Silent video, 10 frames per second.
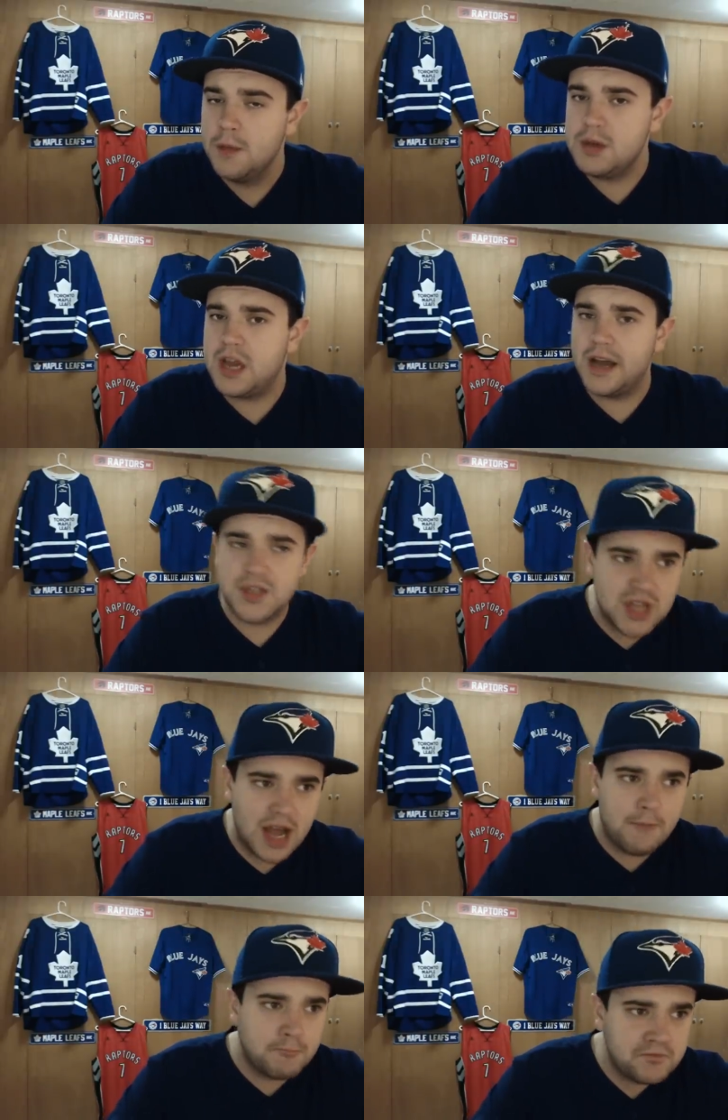Because,
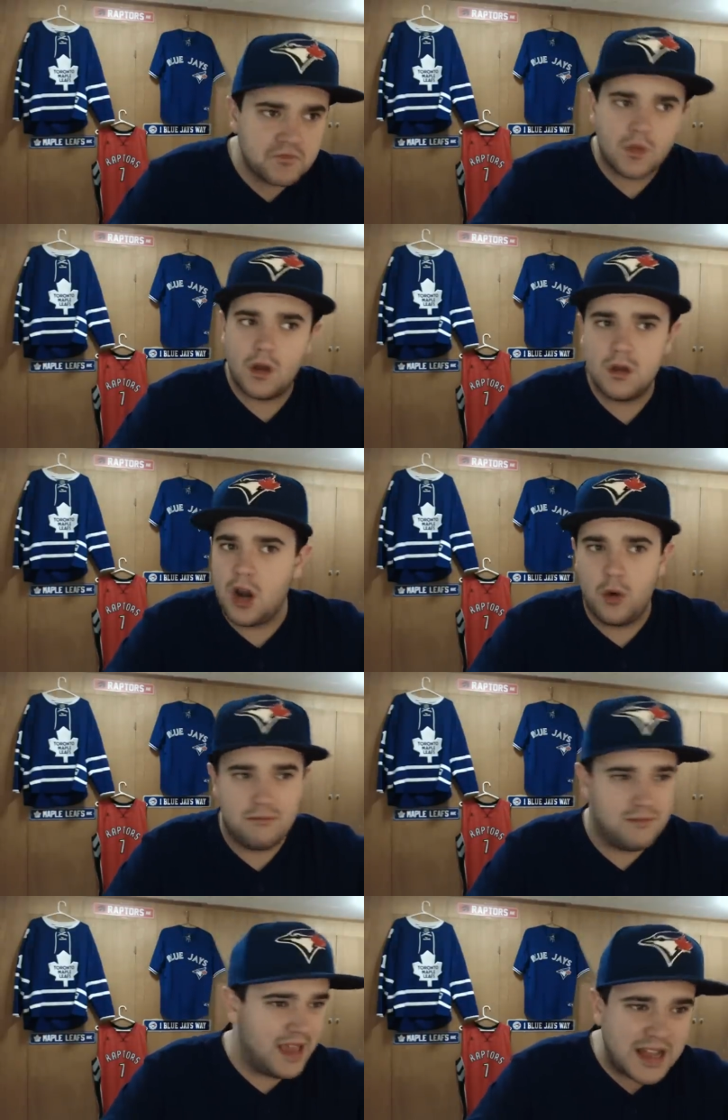um, you
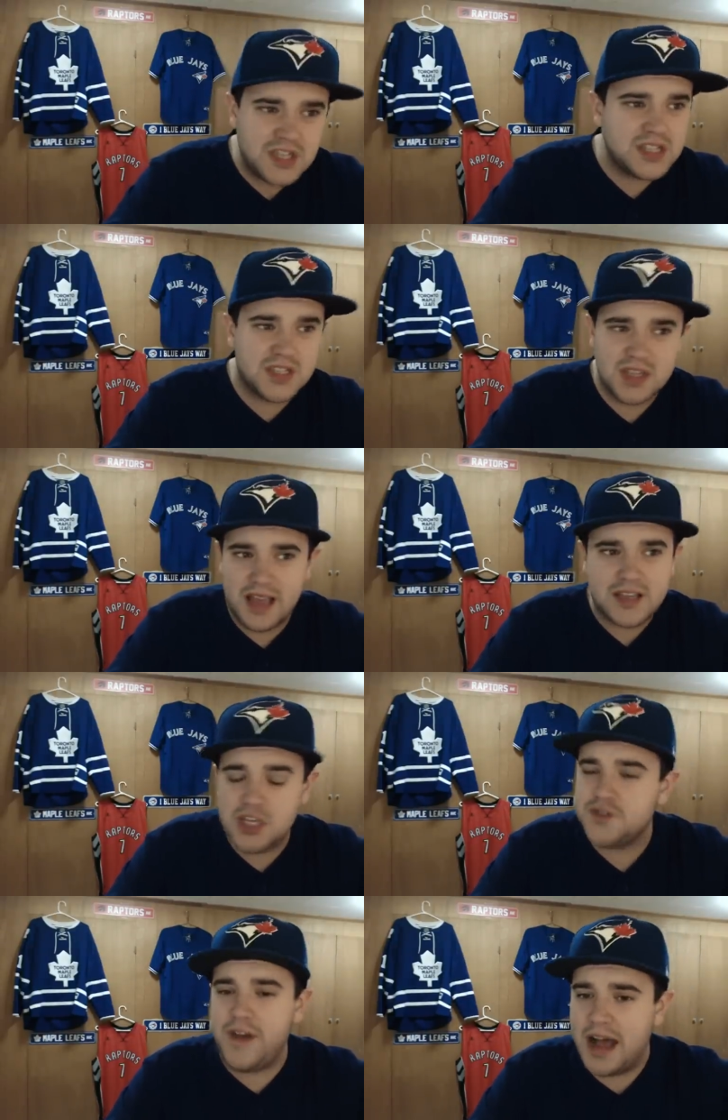know, yes, he's yes
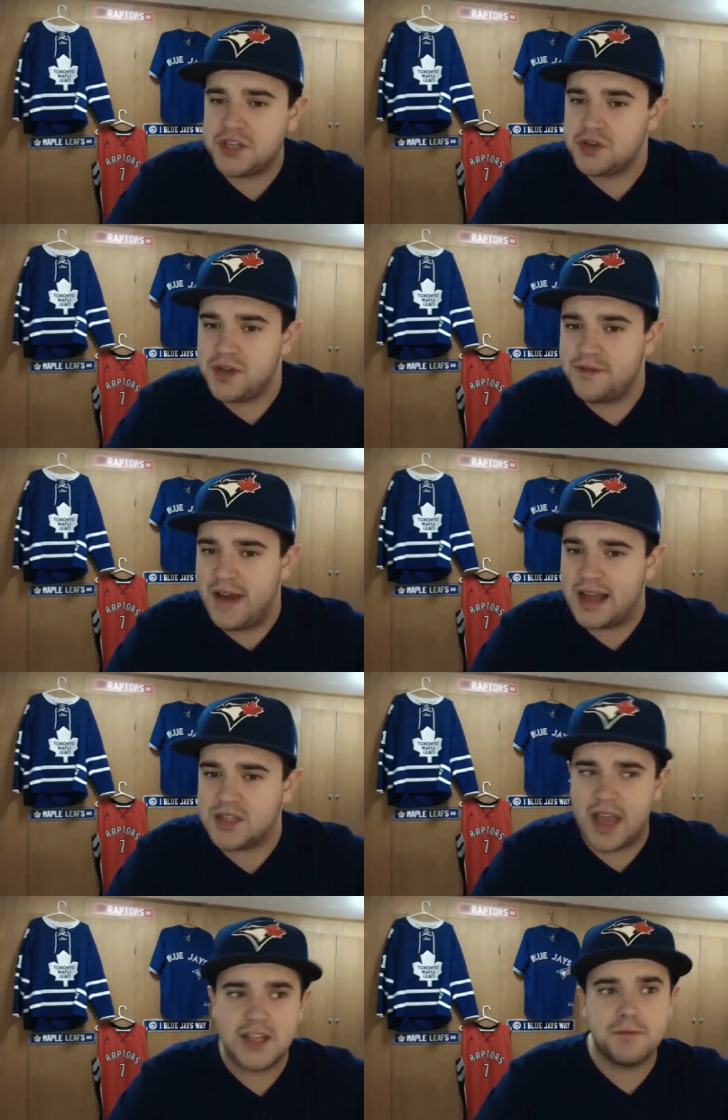he's faster than
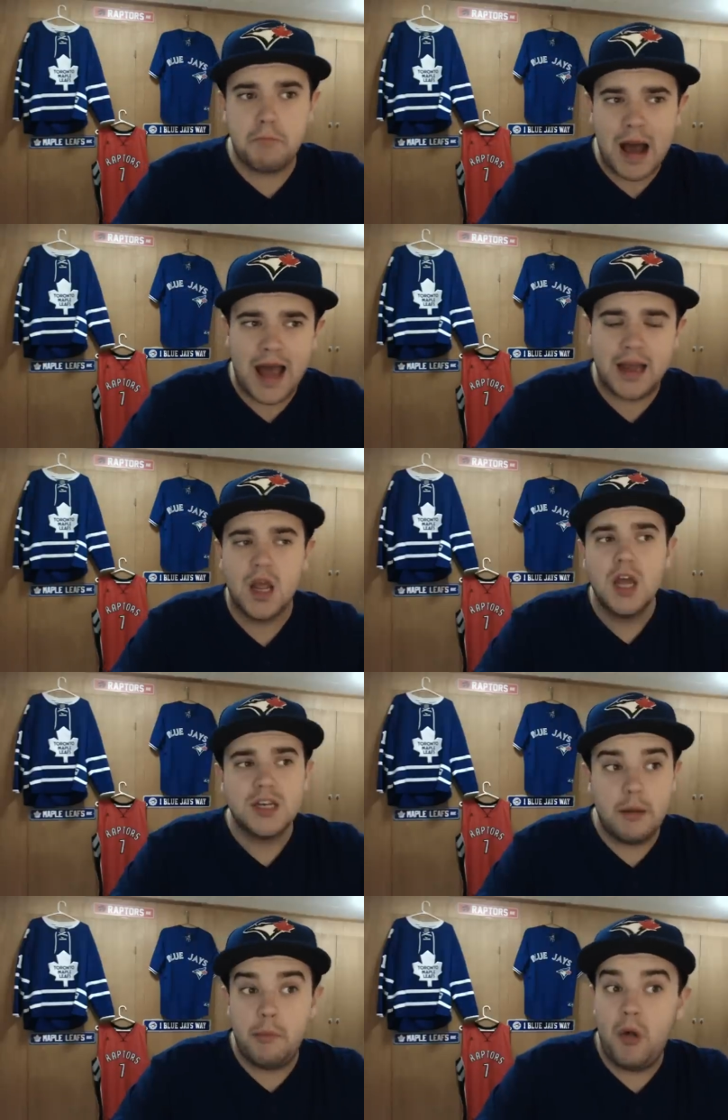Vasquez, but
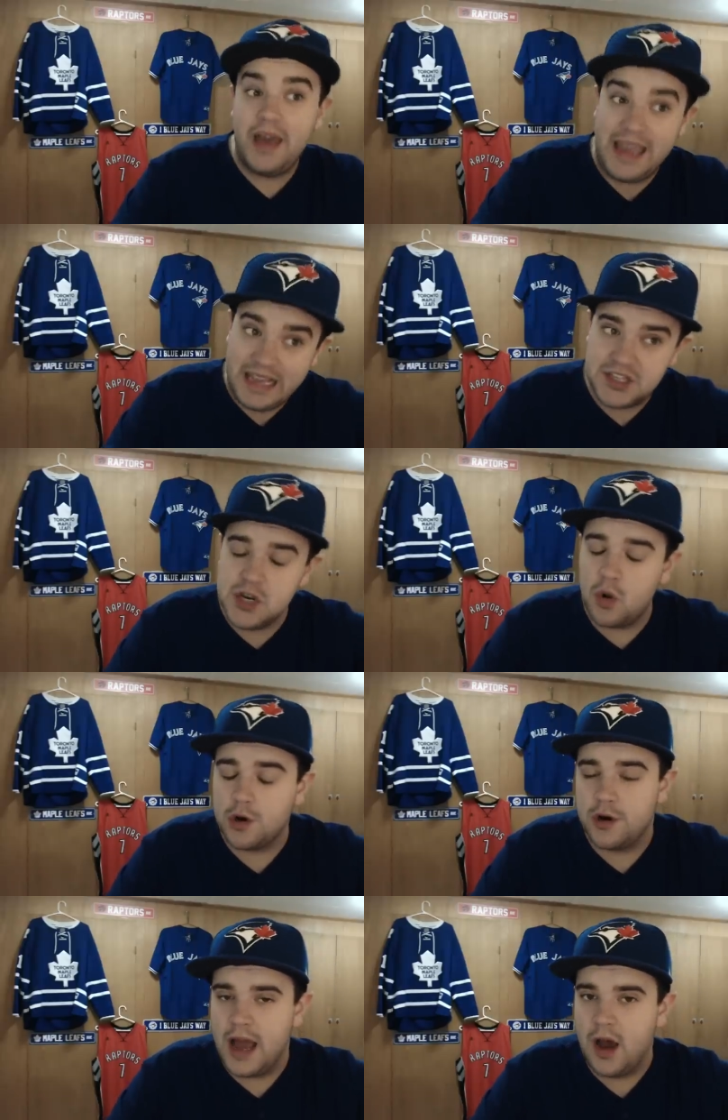double play is in
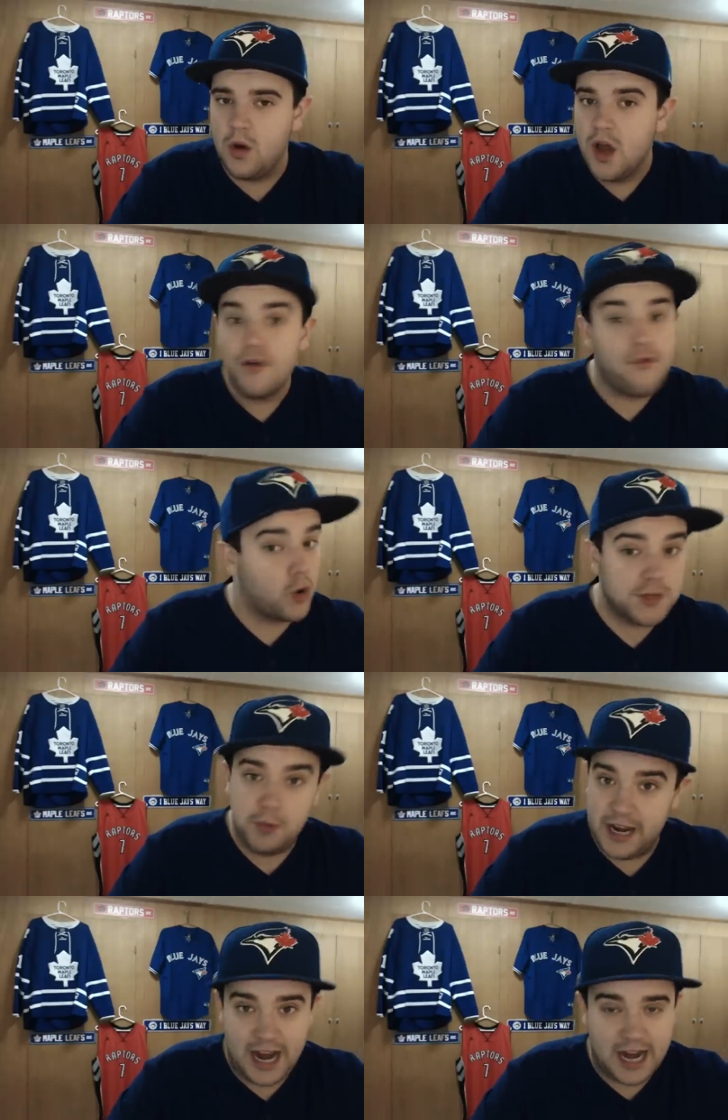order now, force
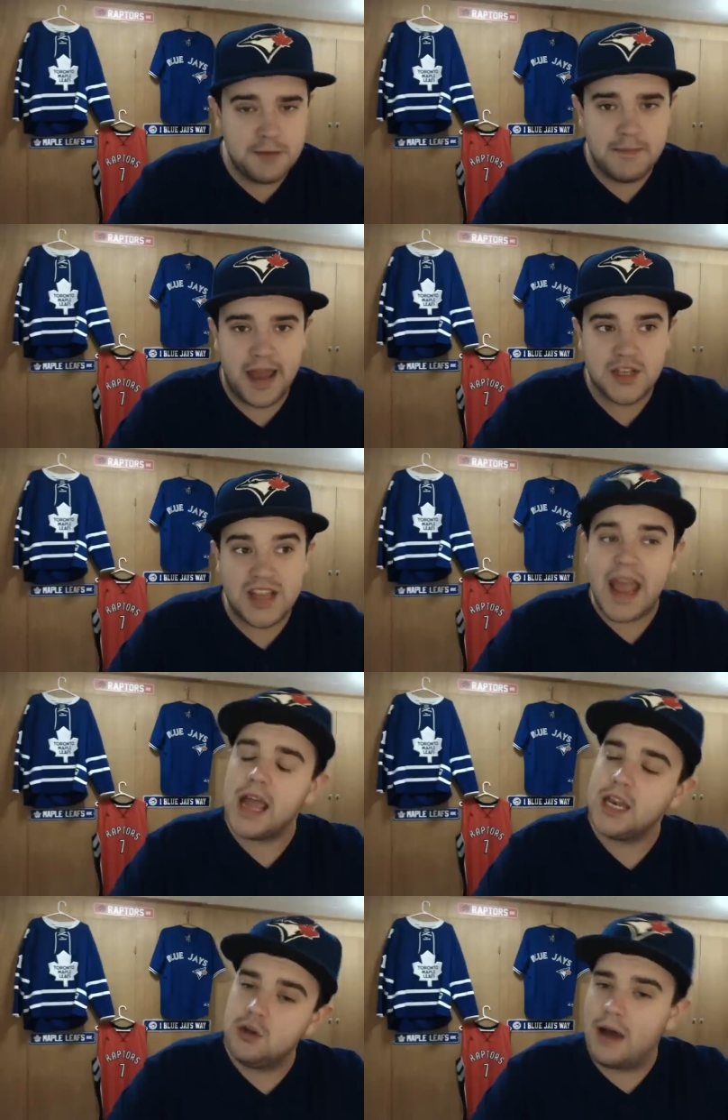play at any base,
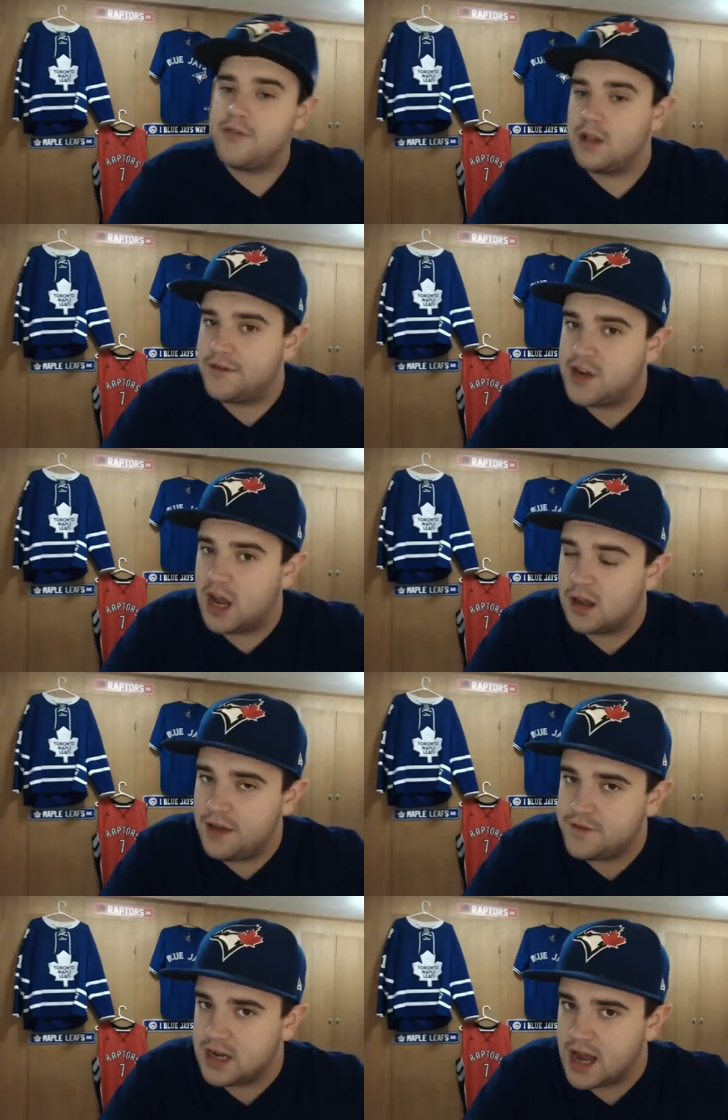and you have the lefty on
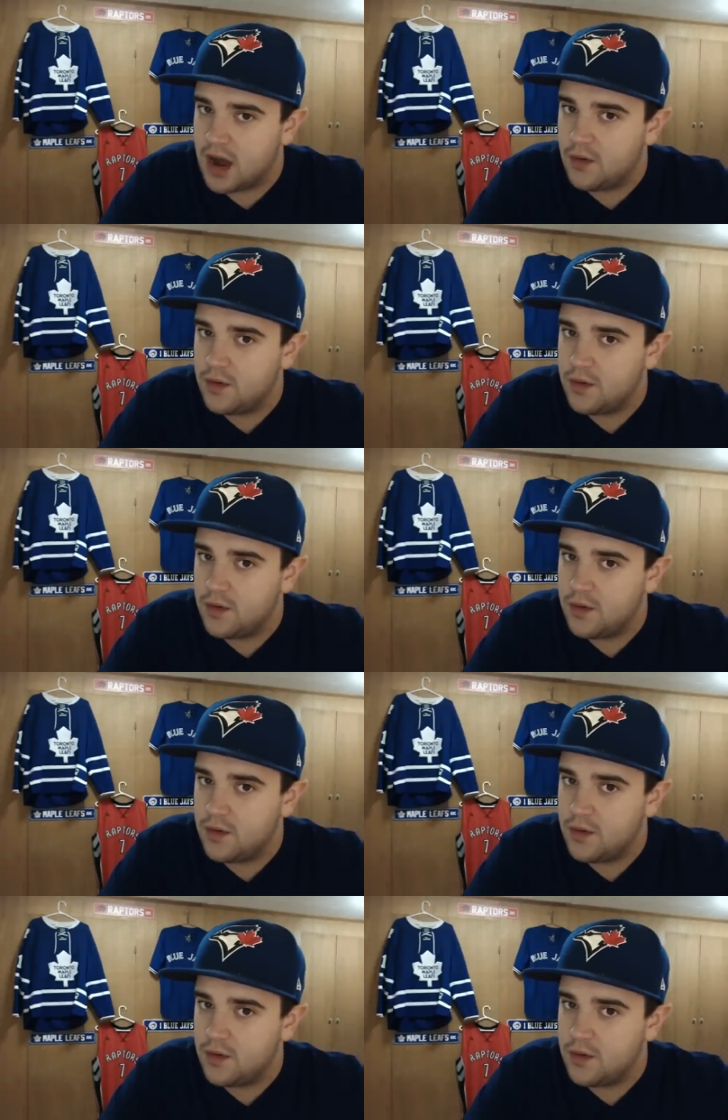lefty now.